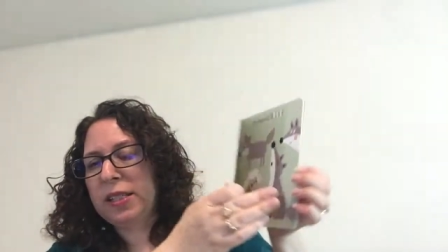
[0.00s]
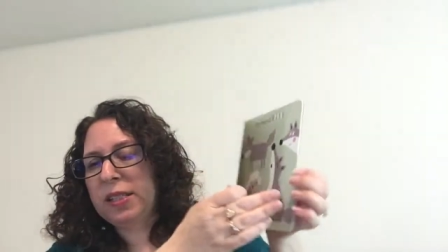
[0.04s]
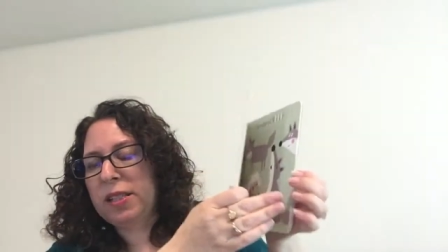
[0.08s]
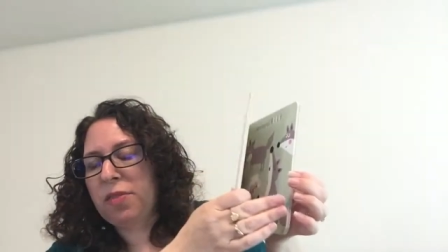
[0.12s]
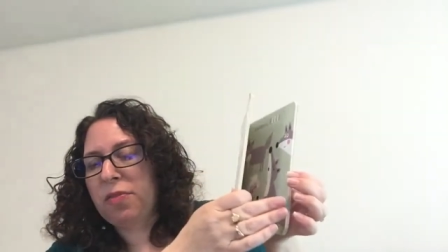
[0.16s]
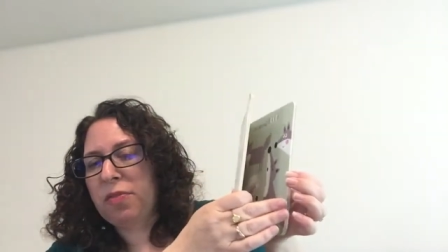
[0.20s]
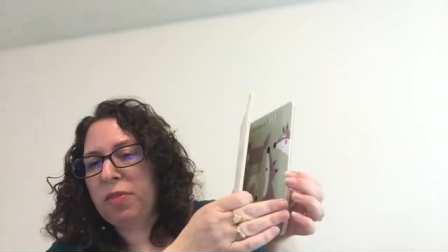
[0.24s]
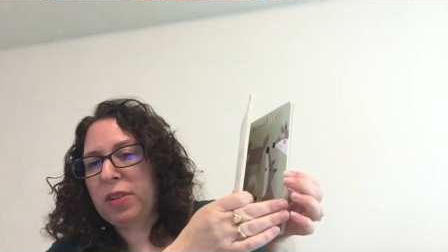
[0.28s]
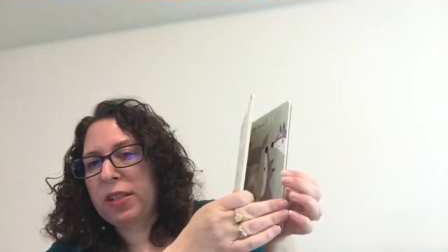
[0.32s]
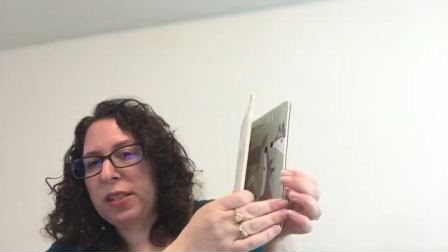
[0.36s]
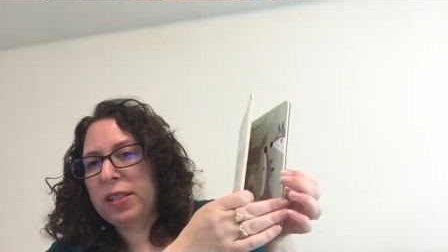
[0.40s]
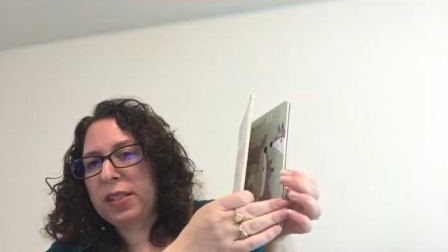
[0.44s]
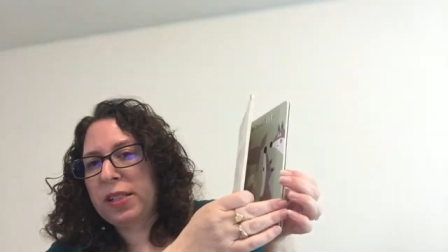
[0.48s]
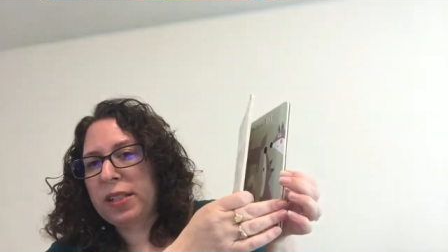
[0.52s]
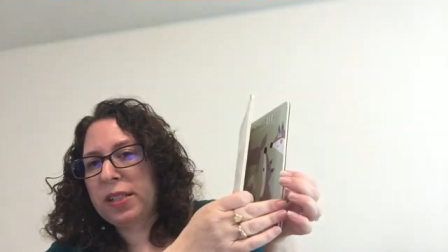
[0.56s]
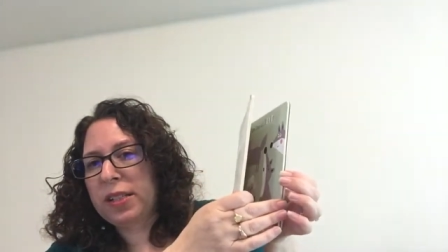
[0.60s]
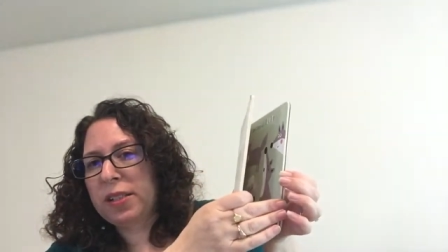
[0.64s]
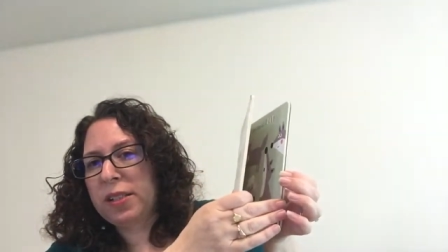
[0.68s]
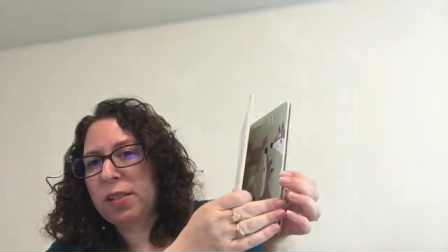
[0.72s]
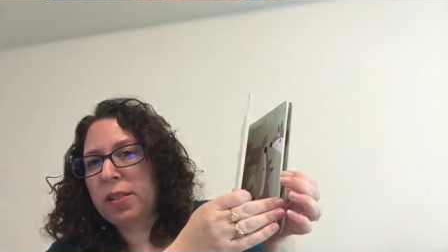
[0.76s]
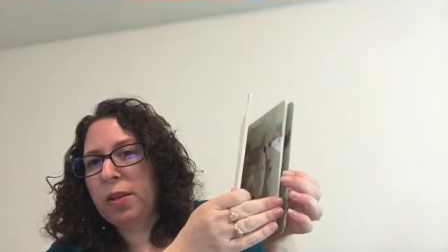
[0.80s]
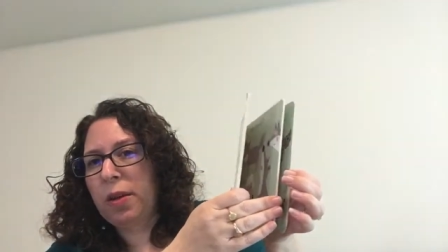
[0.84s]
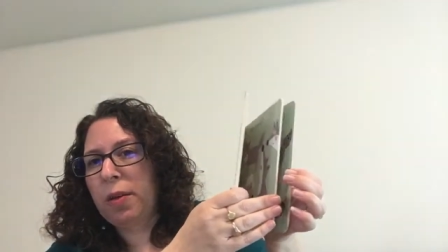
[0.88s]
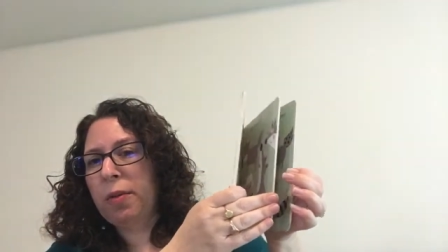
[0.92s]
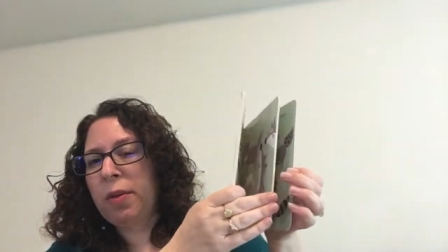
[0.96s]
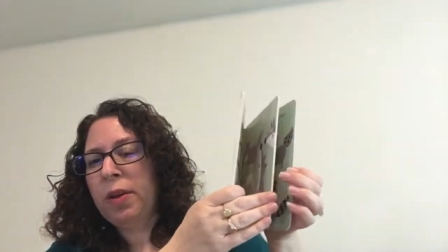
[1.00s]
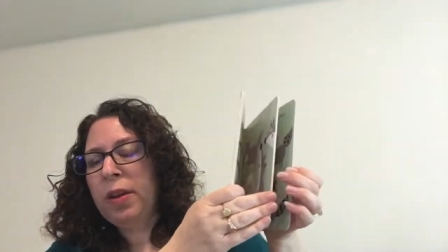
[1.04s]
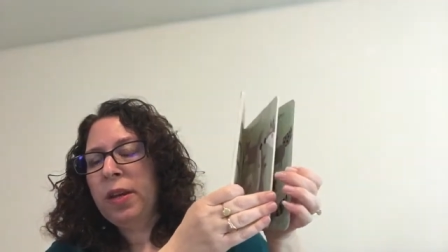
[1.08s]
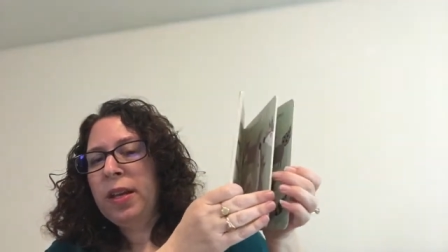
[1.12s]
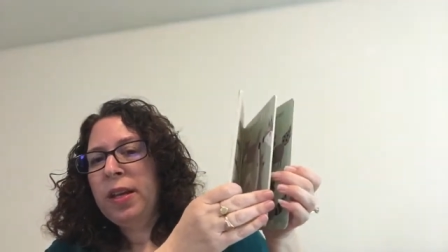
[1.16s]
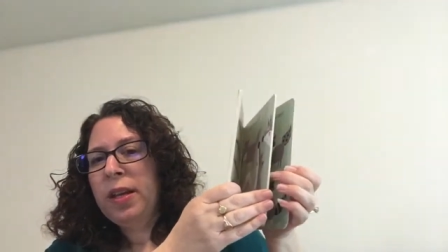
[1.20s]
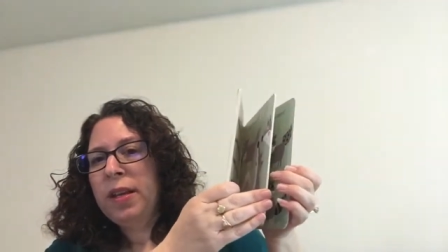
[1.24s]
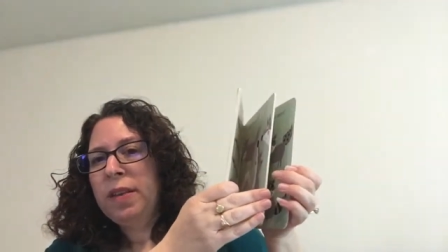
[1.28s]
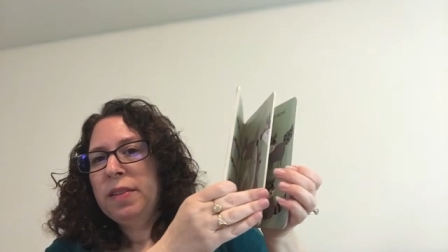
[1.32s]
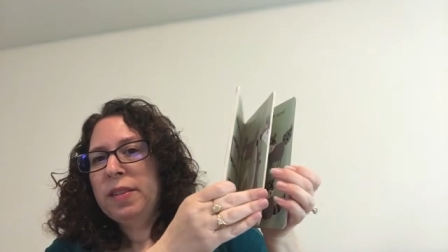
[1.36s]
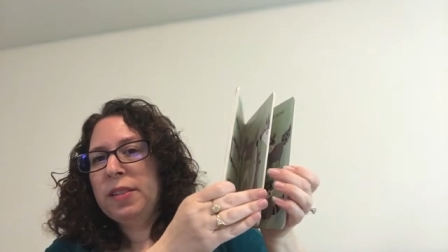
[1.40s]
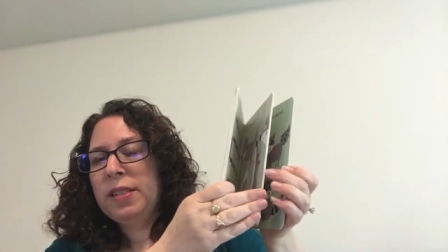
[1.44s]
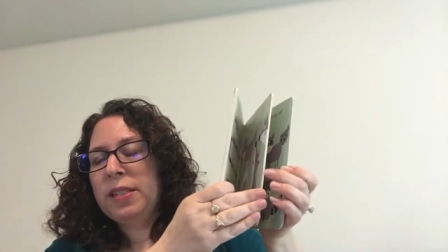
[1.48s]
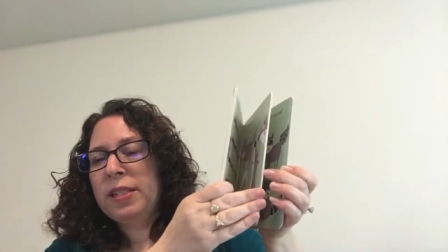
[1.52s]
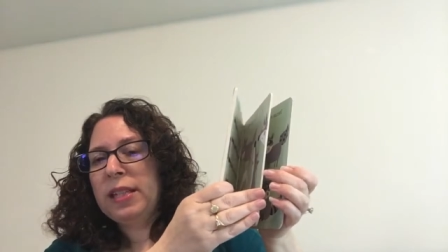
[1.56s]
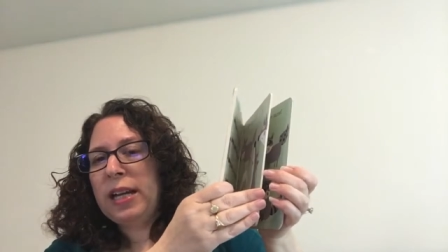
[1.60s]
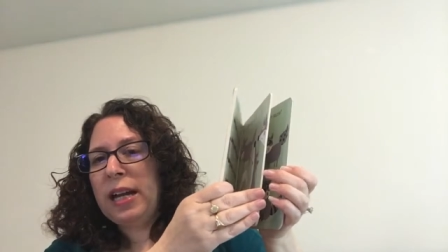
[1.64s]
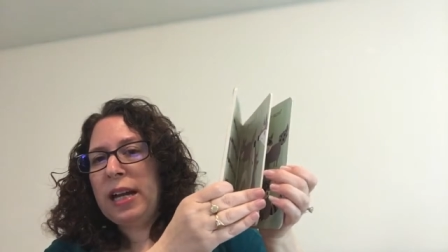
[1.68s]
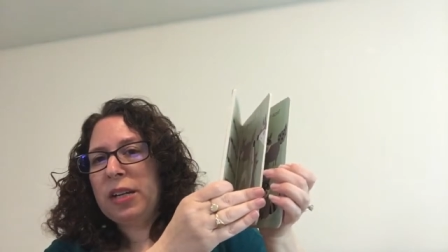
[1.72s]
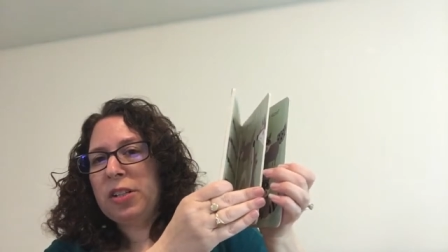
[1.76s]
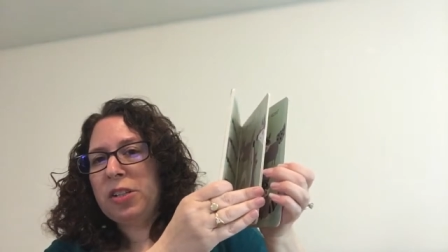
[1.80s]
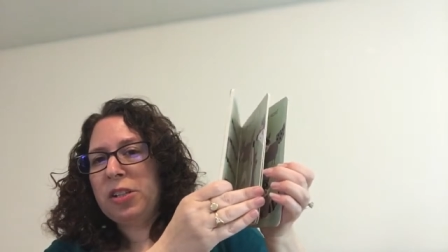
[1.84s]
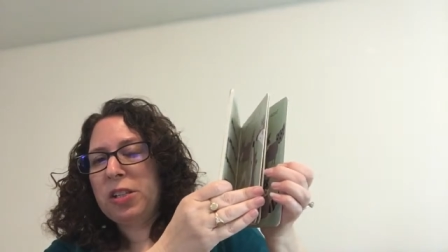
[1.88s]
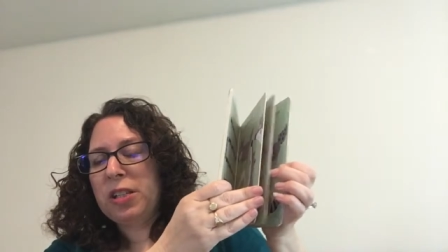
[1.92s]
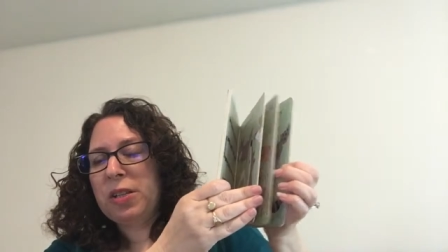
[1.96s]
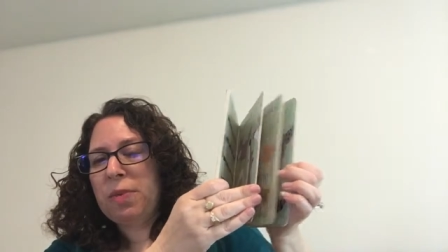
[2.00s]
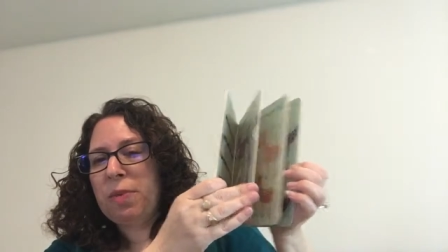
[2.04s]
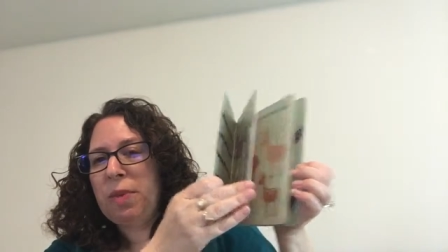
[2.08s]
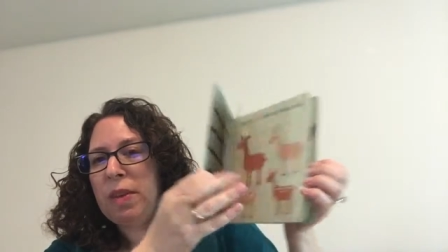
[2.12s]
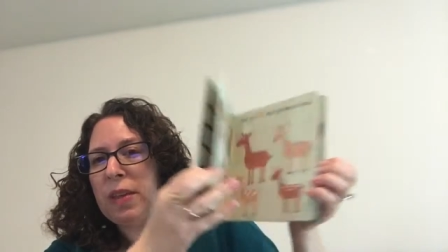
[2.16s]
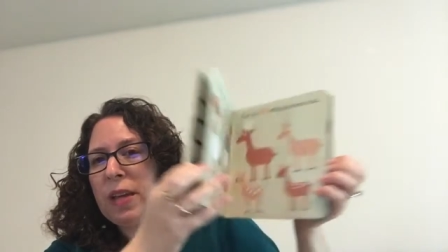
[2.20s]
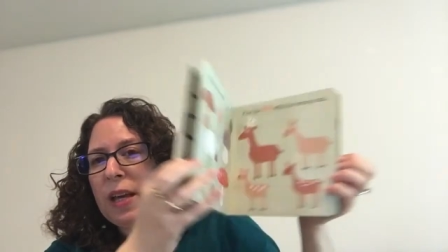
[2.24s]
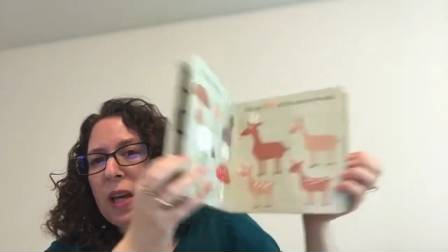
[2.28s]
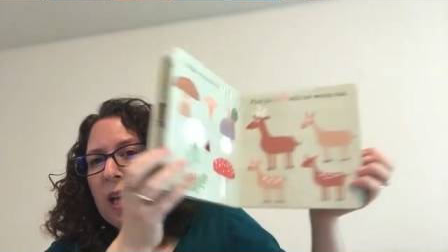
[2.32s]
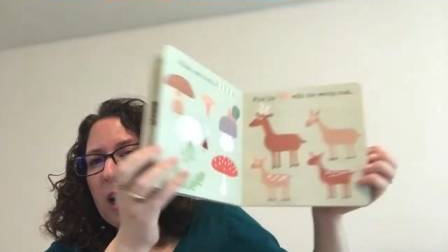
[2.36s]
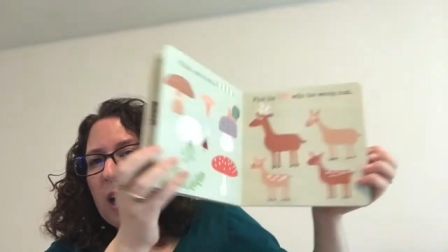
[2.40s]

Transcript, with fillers: and differences. So this is actually something that